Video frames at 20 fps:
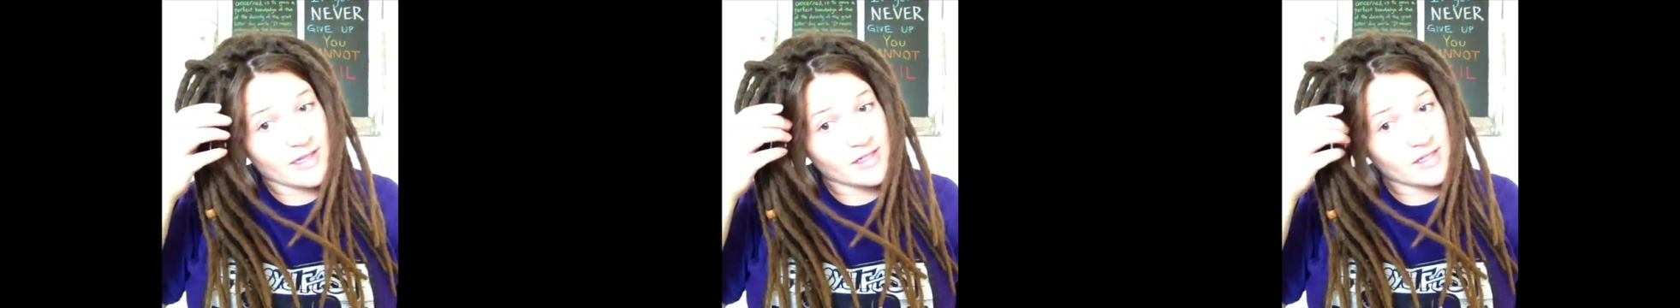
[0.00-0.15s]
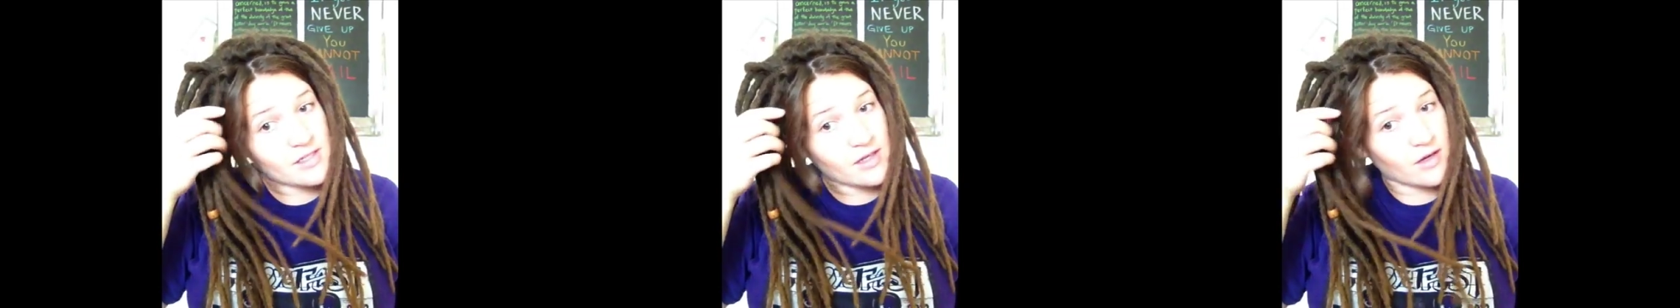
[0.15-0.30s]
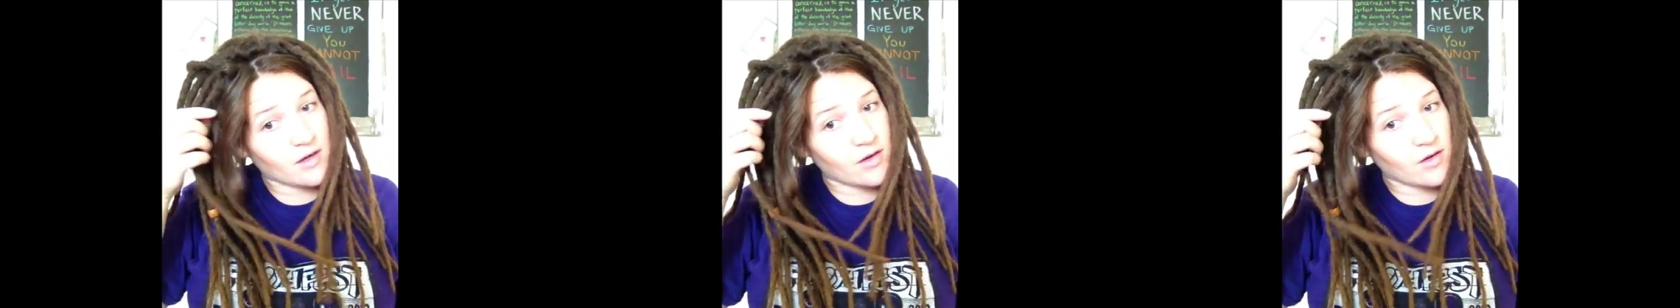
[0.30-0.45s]

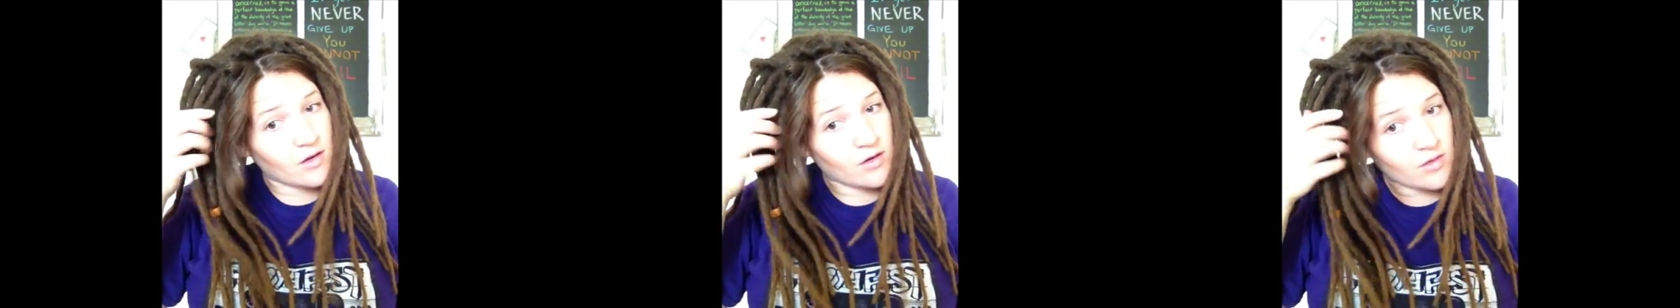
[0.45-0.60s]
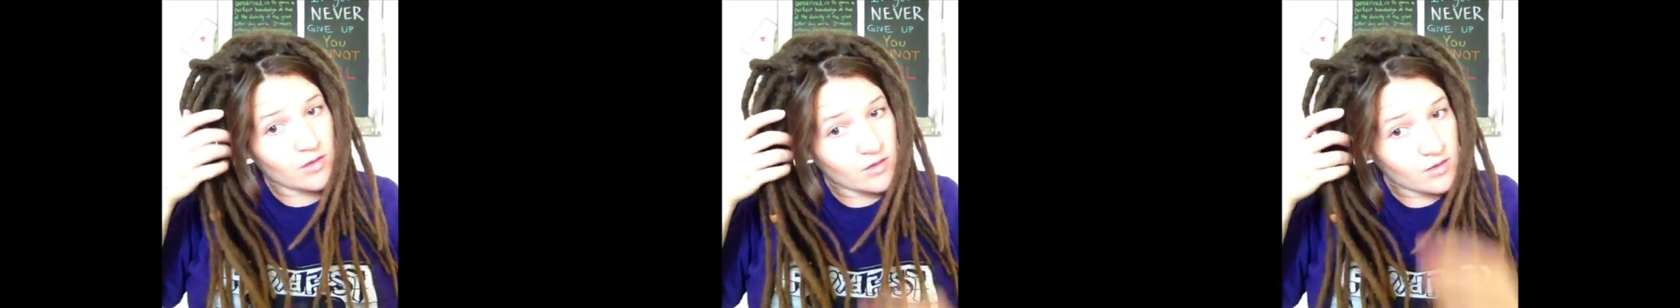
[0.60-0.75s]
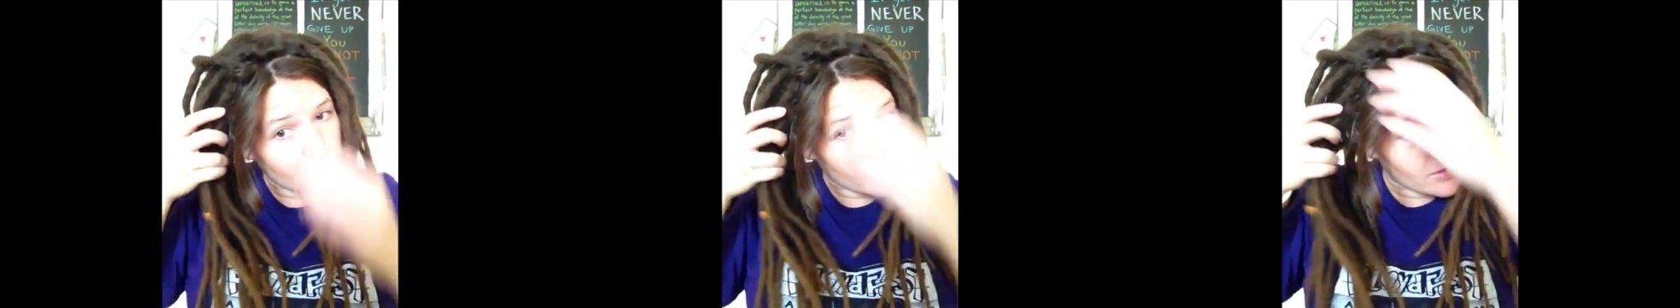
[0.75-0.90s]

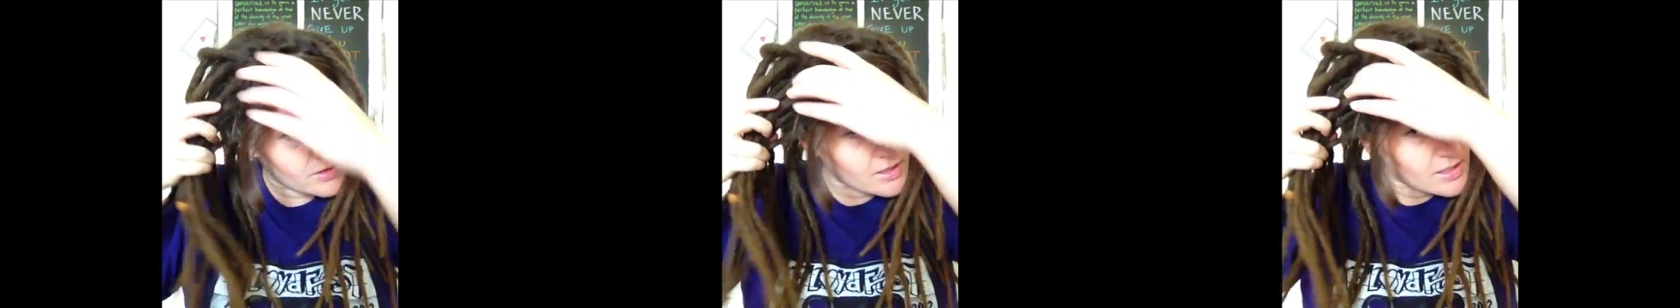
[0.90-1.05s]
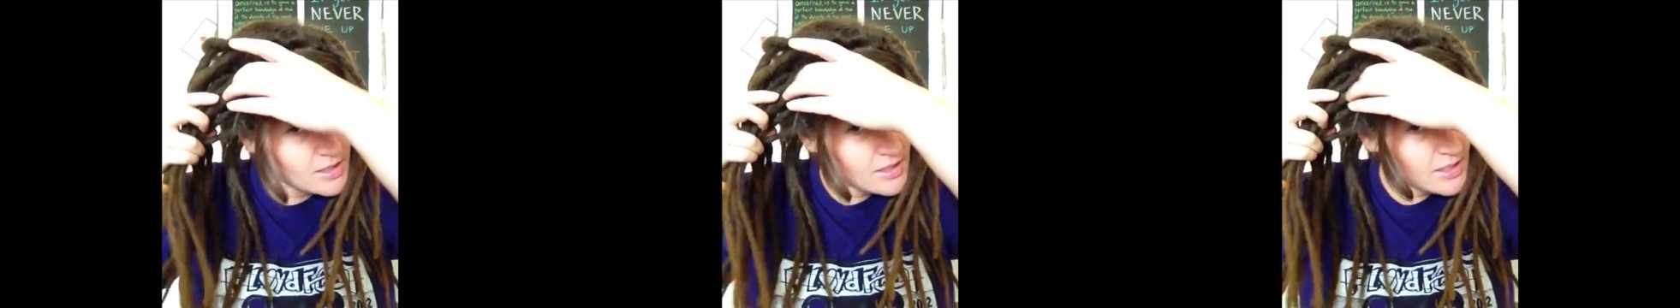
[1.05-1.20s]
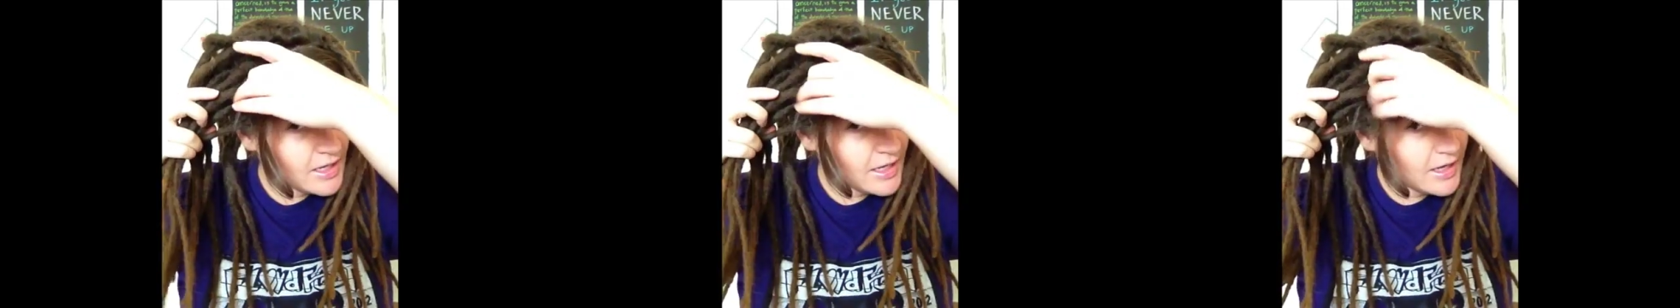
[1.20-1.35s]
so this
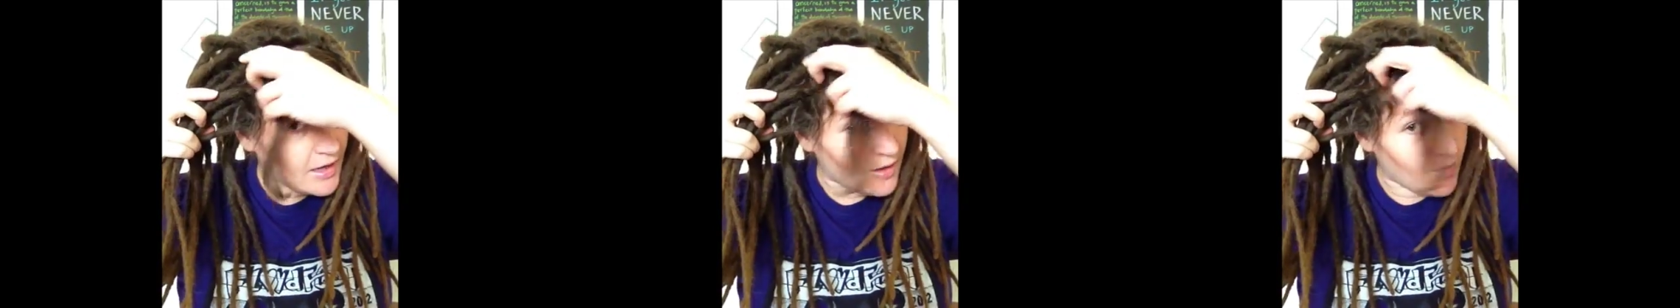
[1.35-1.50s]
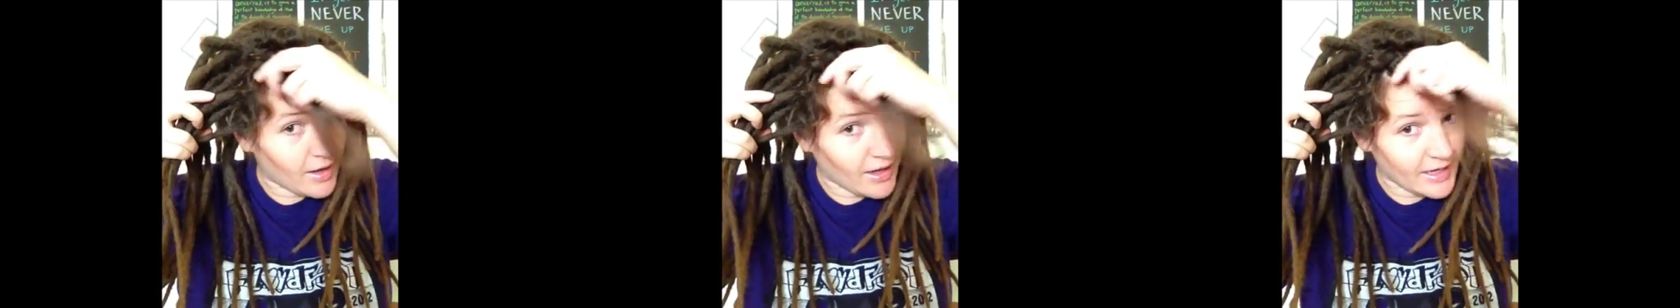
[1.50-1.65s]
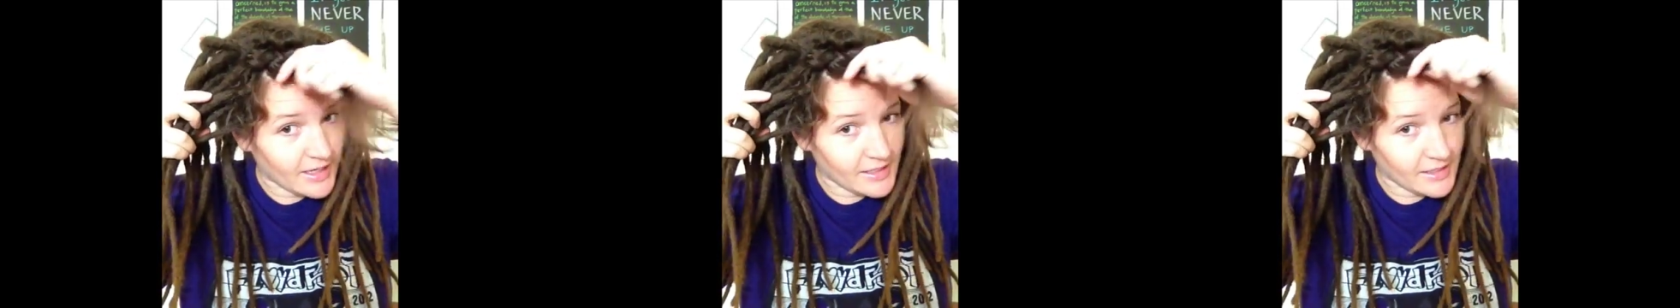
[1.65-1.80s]
is how
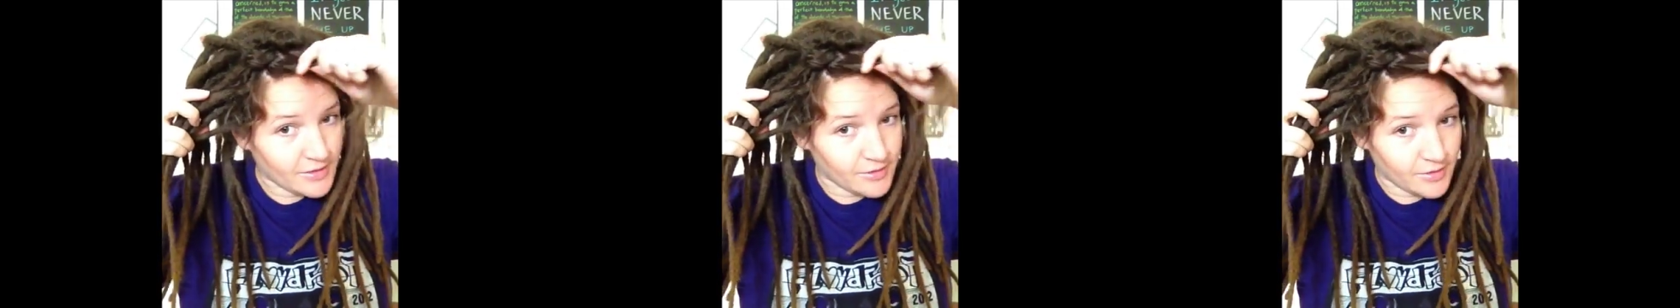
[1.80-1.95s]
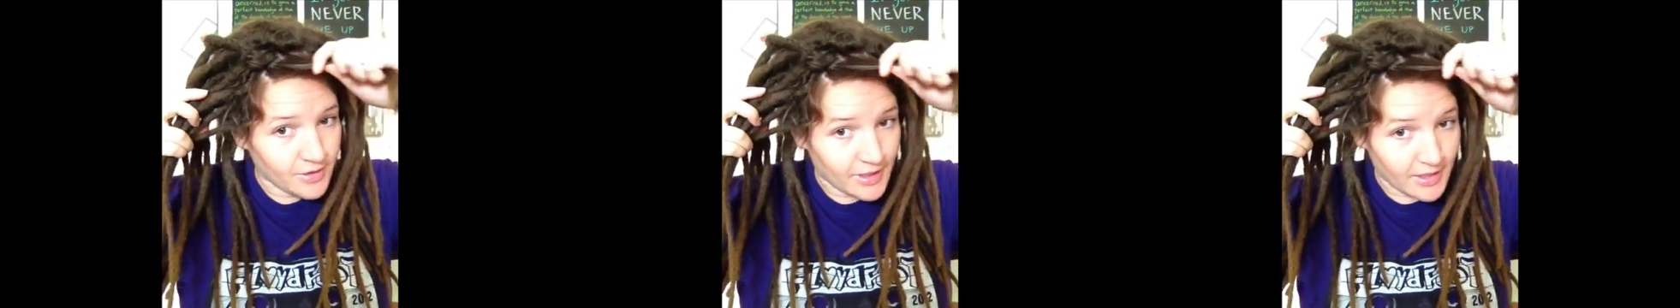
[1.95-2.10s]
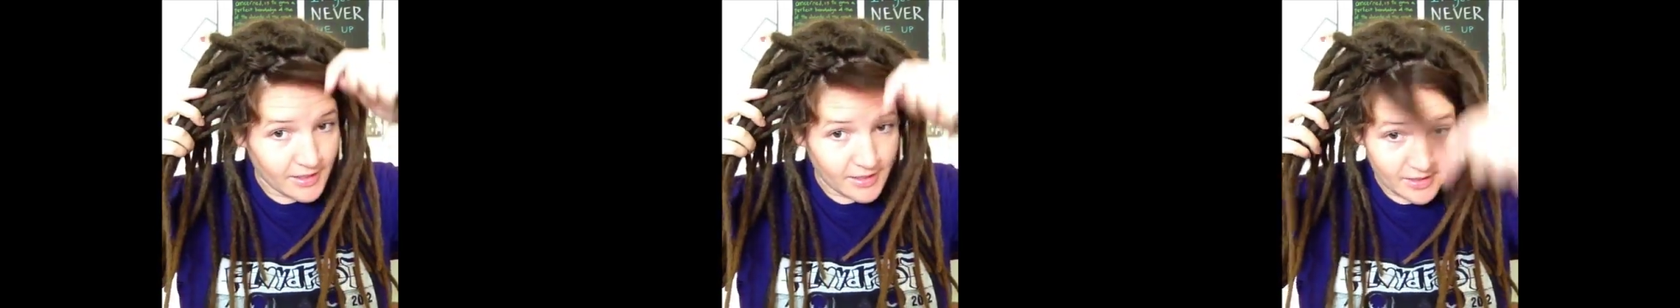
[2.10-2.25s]
I do
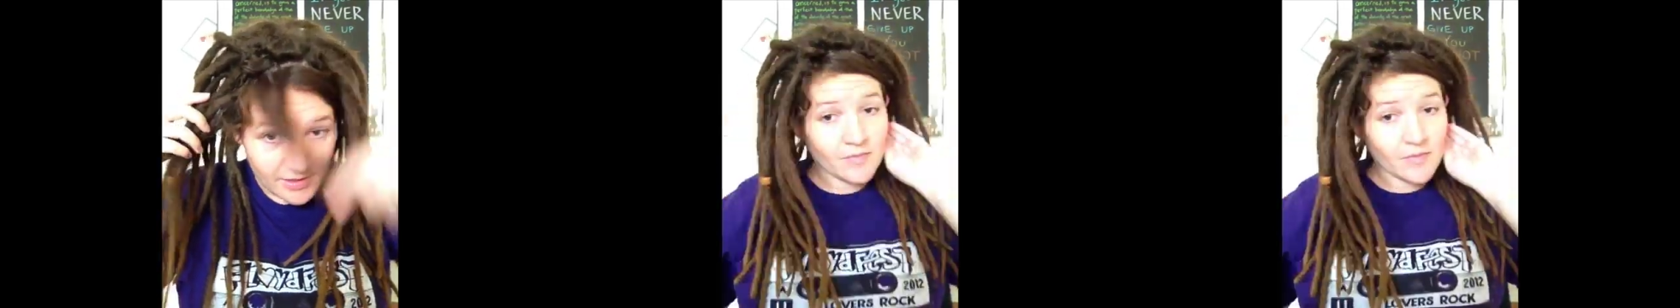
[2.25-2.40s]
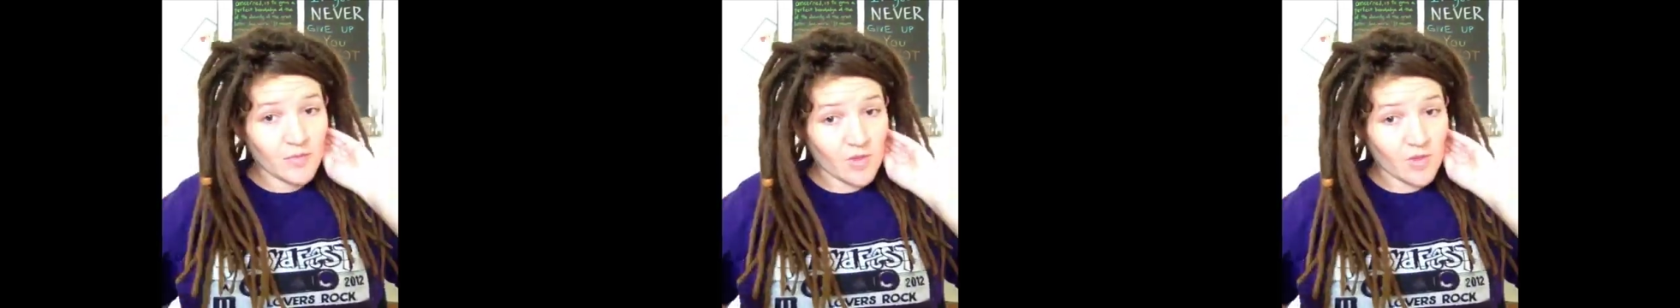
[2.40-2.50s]
this.